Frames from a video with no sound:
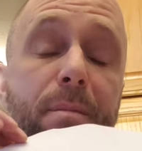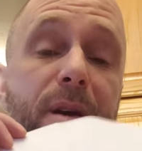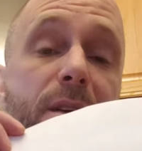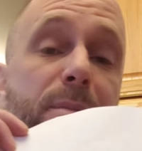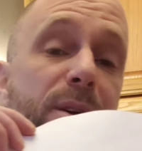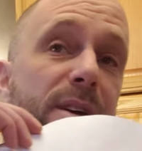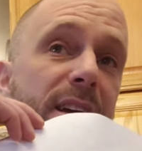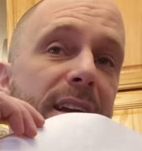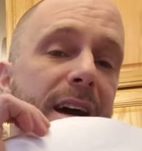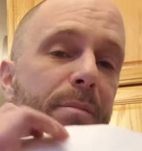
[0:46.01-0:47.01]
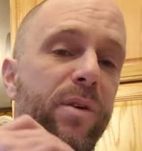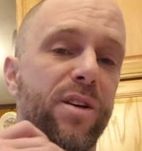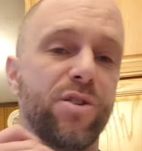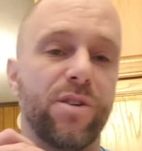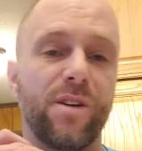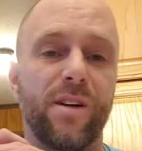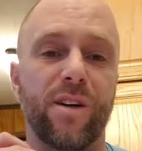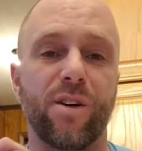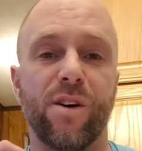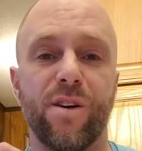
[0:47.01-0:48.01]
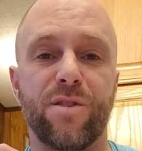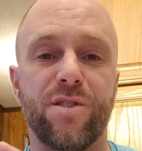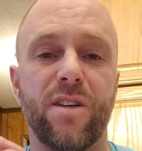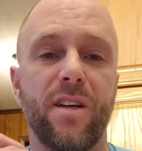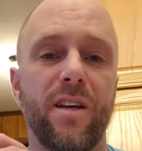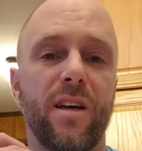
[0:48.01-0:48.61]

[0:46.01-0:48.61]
paper and high pressure occurs